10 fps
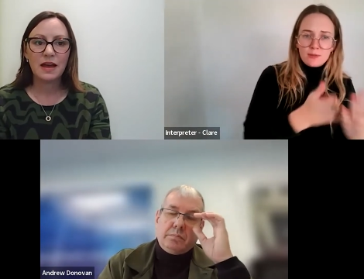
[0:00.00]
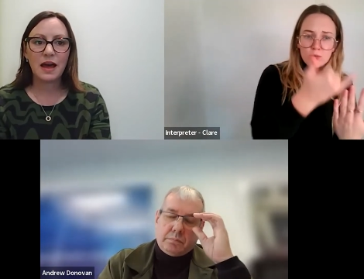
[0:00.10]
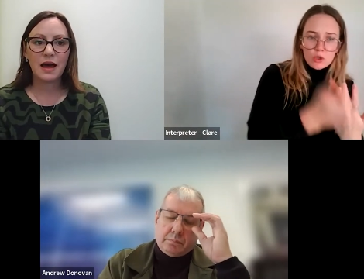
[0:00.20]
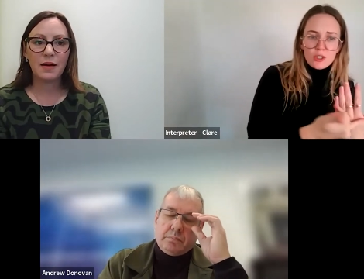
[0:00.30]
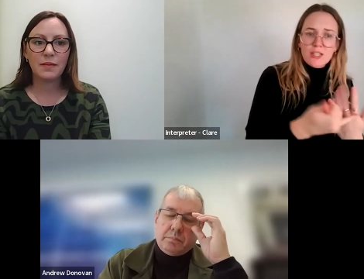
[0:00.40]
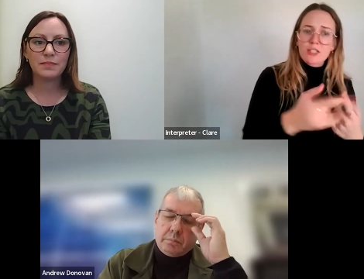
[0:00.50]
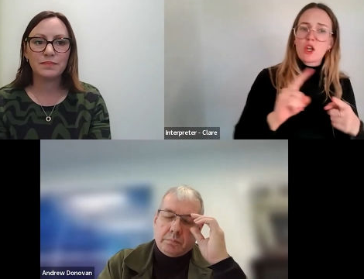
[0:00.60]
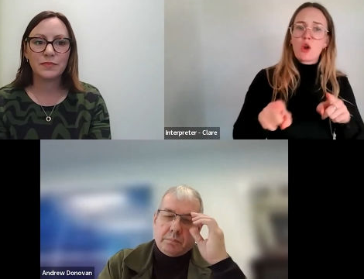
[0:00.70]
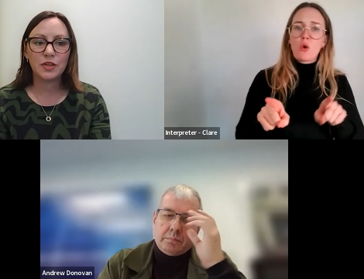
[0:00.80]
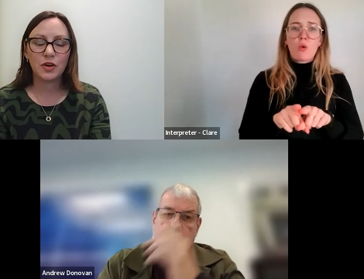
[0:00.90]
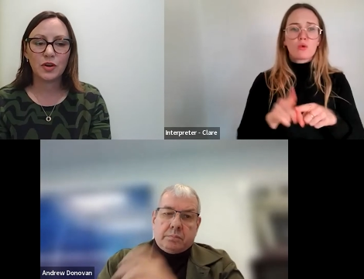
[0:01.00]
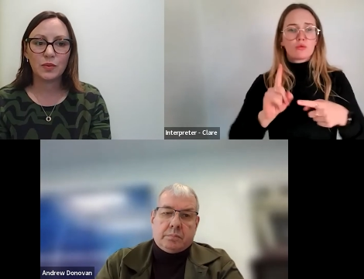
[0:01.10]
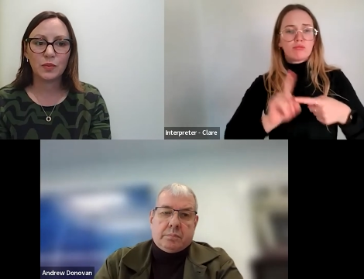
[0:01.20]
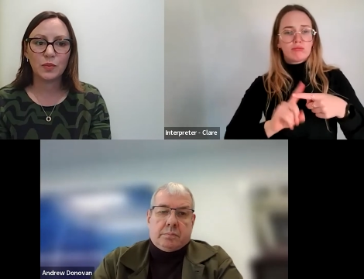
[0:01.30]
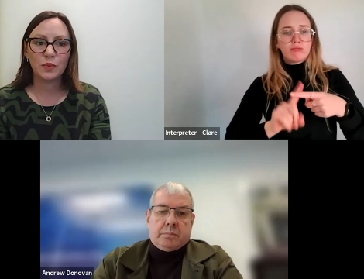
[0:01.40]
Speaker 1: Um, you
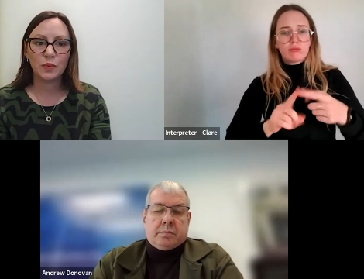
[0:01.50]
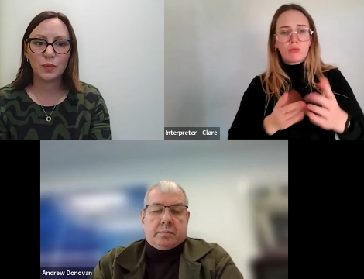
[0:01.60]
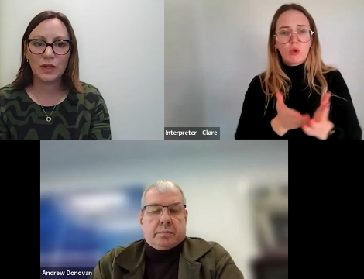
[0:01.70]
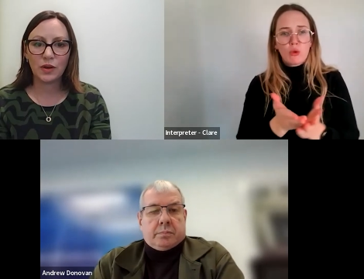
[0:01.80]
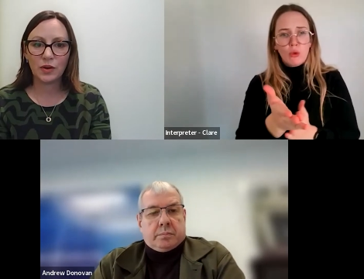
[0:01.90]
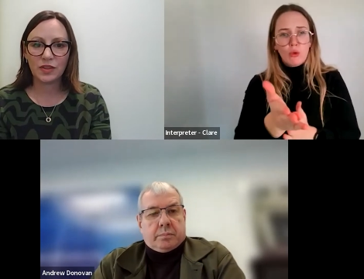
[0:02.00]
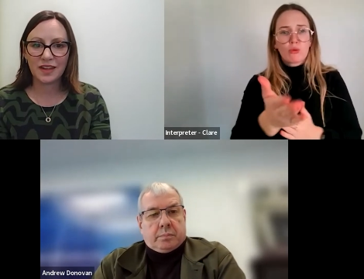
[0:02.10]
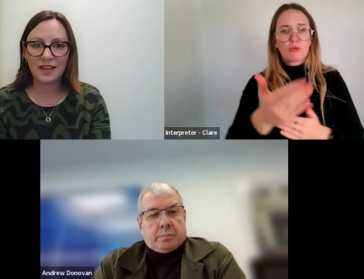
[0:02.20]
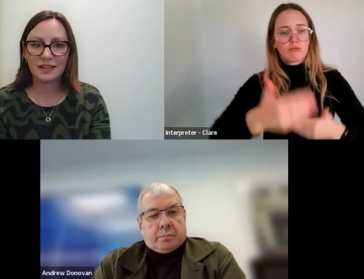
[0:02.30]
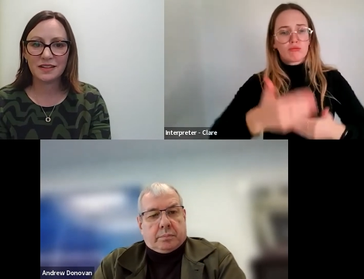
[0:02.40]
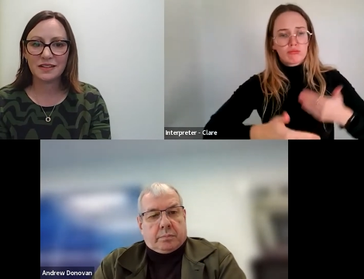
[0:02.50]
know, we know that